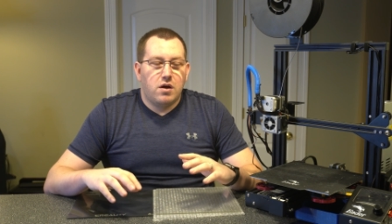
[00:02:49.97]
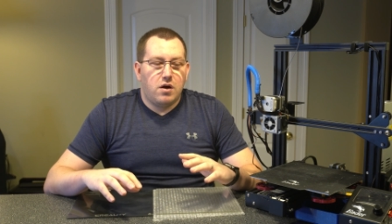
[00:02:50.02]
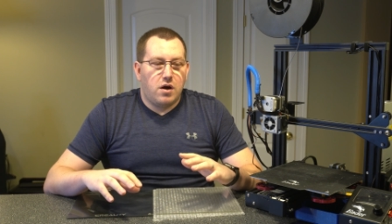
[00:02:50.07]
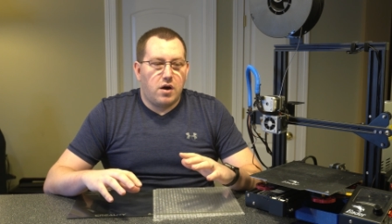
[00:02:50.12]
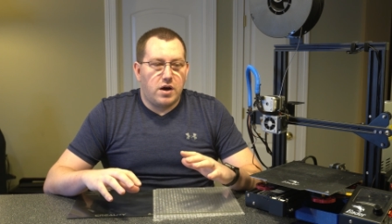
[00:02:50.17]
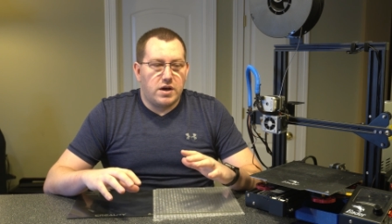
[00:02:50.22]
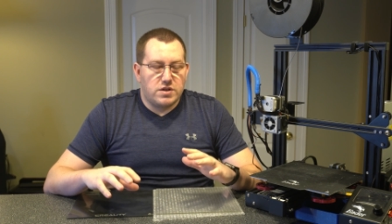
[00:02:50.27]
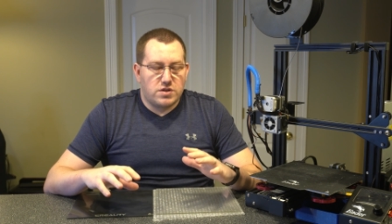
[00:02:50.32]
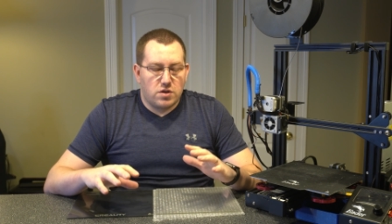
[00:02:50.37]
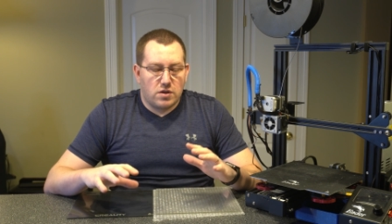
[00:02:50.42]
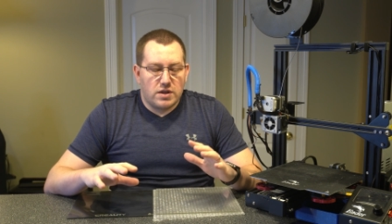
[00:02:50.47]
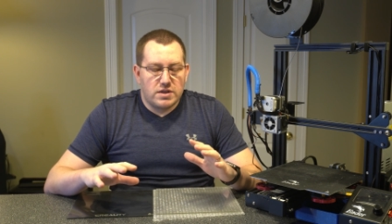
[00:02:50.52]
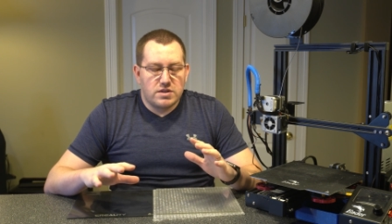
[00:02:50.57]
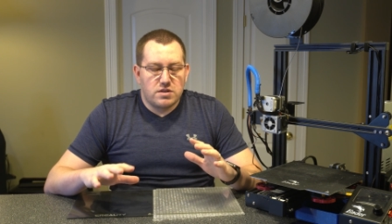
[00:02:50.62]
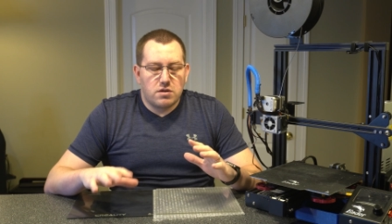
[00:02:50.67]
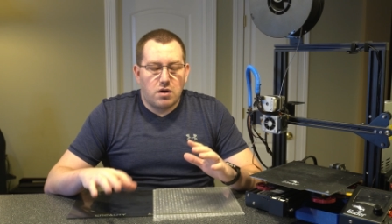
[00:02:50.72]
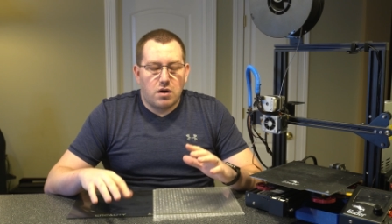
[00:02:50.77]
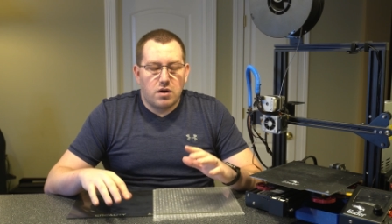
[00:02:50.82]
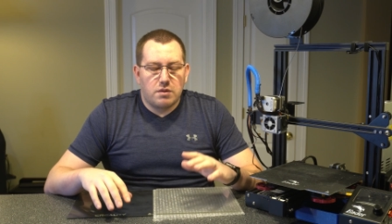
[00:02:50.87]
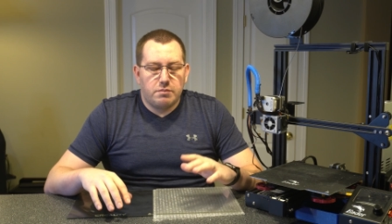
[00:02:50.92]
Alright, so let's
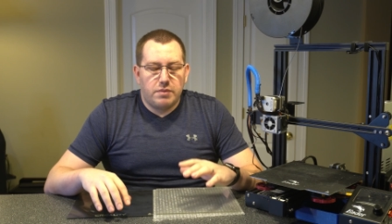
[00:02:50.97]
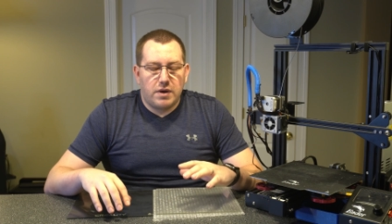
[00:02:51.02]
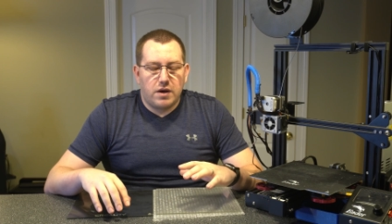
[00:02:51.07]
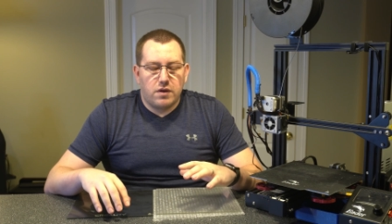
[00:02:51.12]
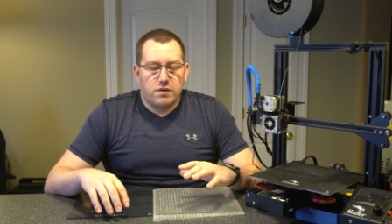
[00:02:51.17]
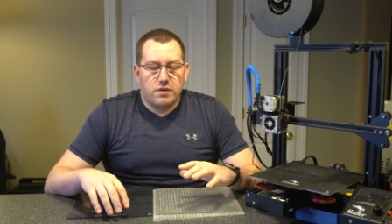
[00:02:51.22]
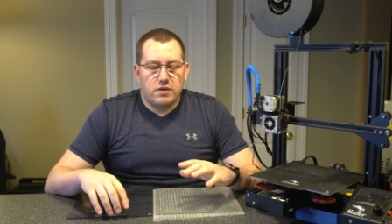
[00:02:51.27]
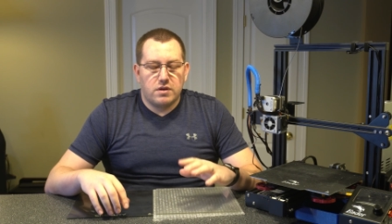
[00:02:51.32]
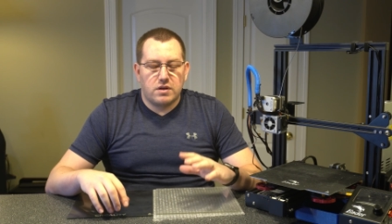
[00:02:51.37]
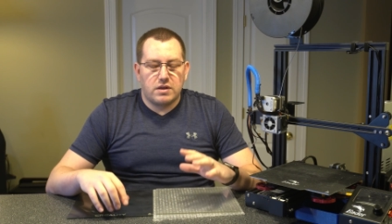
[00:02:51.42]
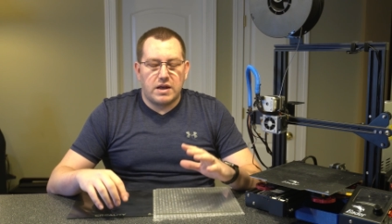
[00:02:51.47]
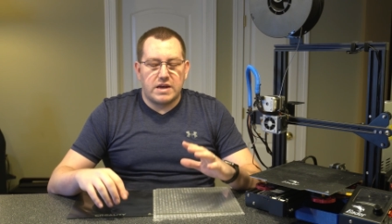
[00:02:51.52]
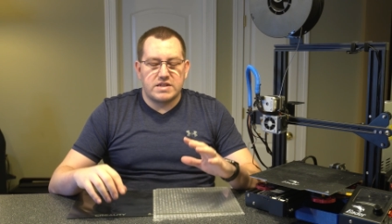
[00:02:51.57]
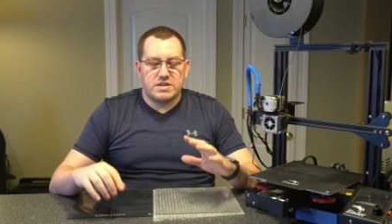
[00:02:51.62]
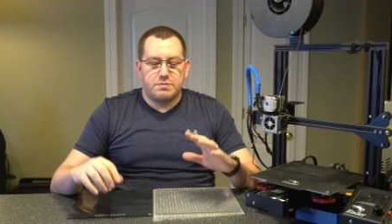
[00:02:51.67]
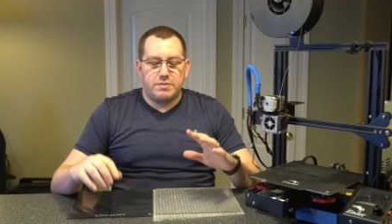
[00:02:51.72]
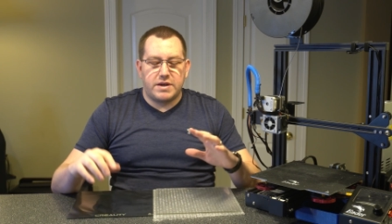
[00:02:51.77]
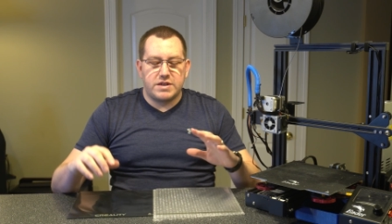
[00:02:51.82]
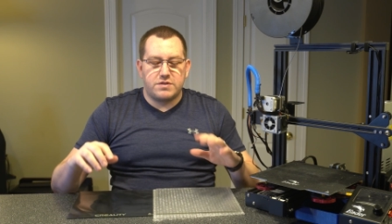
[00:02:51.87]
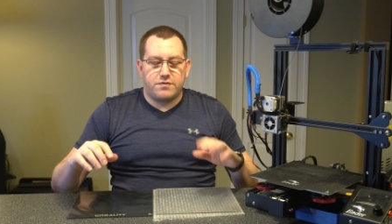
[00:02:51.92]
talk about the
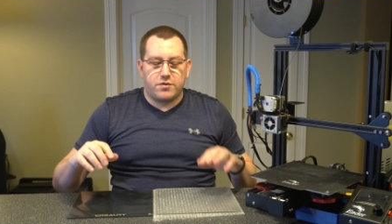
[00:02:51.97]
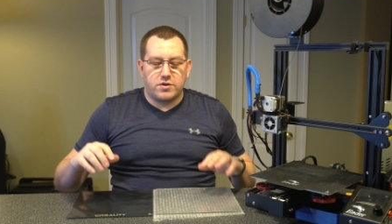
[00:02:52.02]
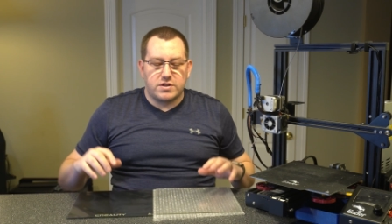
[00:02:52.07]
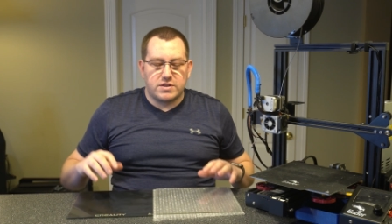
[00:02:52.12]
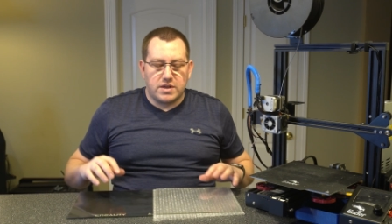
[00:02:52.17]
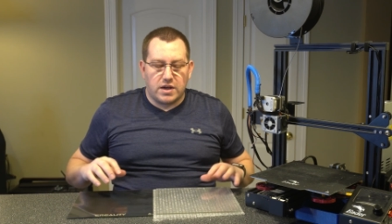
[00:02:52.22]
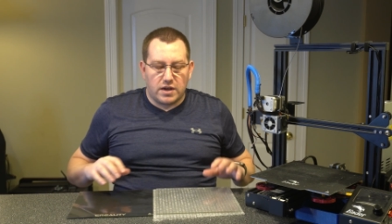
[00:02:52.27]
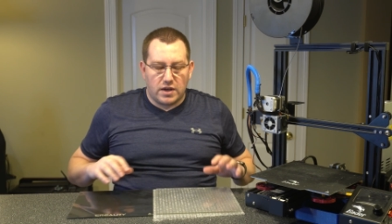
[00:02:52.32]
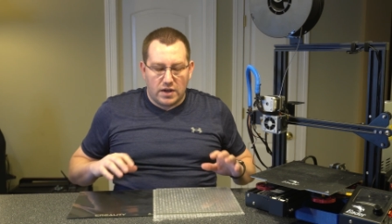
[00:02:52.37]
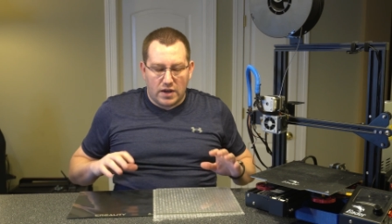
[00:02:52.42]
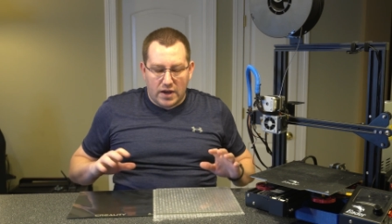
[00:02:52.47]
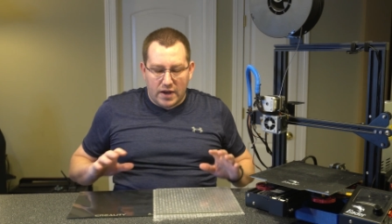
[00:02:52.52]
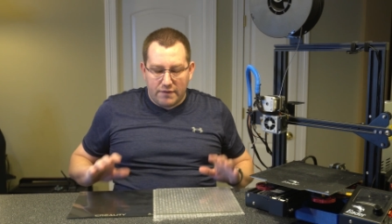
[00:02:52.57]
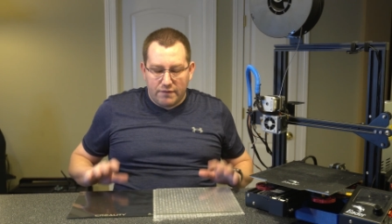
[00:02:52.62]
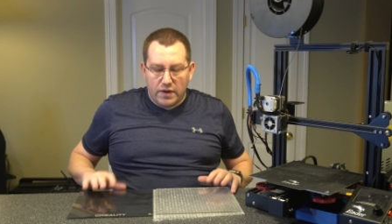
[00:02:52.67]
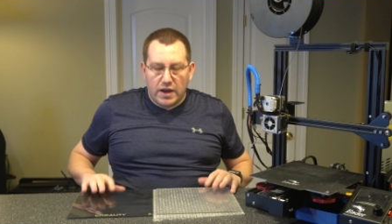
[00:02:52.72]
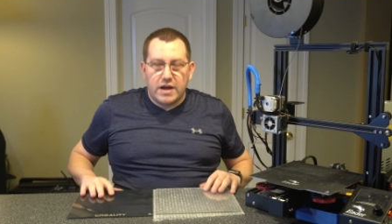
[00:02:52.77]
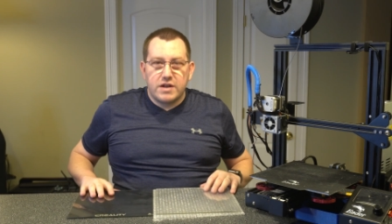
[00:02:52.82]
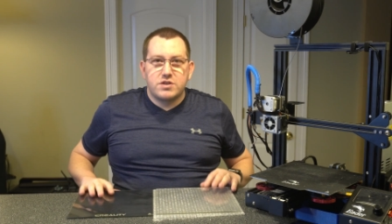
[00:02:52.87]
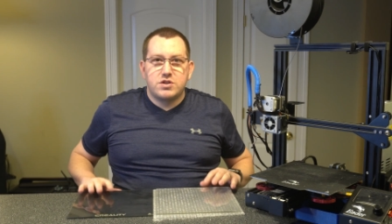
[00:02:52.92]
glass beds for a second.
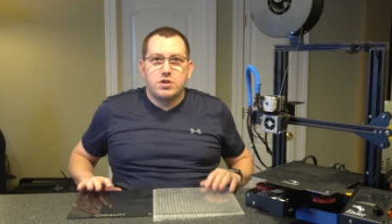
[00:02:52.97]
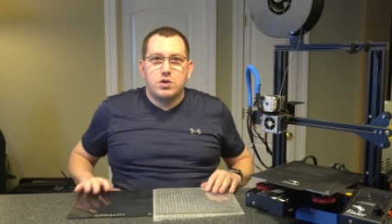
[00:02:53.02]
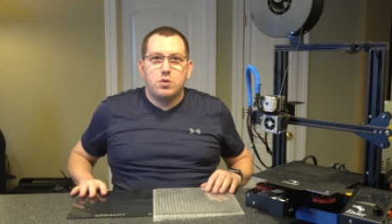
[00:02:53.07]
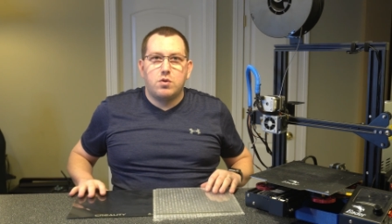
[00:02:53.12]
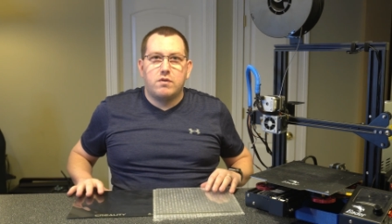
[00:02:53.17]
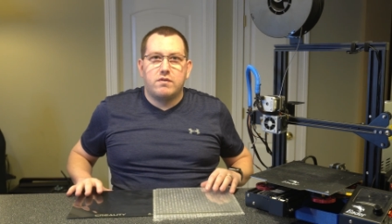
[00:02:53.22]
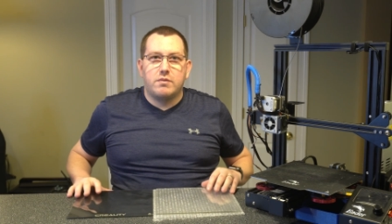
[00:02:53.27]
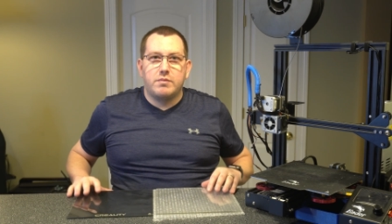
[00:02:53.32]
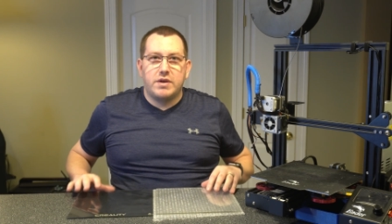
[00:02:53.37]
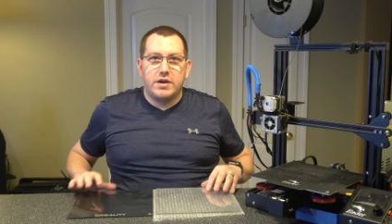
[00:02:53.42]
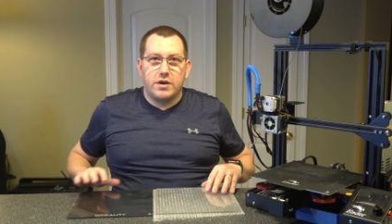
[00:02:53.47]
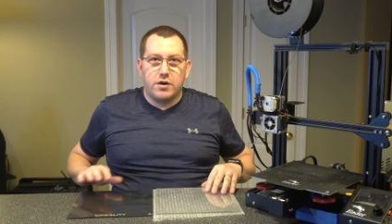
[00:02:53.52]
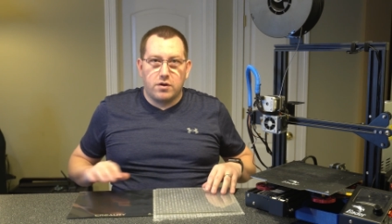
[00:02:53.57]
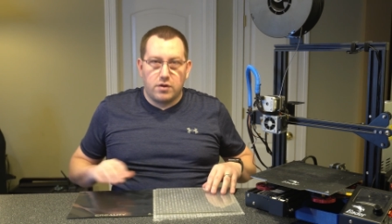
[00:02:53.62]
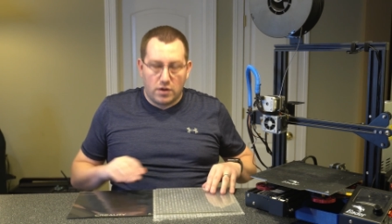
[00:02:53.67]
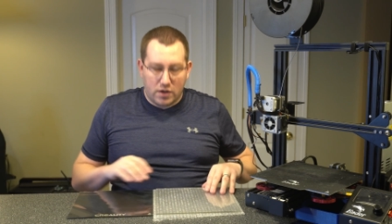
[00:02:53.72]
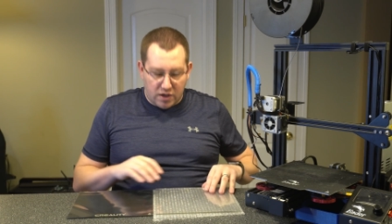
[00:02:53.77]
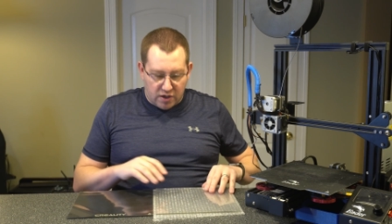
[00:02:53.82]
I've got two of them here.